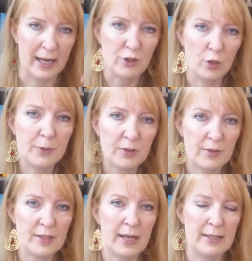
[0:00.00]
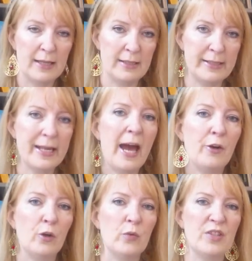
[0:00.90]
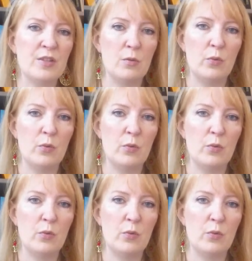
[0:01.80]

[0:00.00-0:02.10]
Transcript: like Jupiter and, and, and Saturn, which,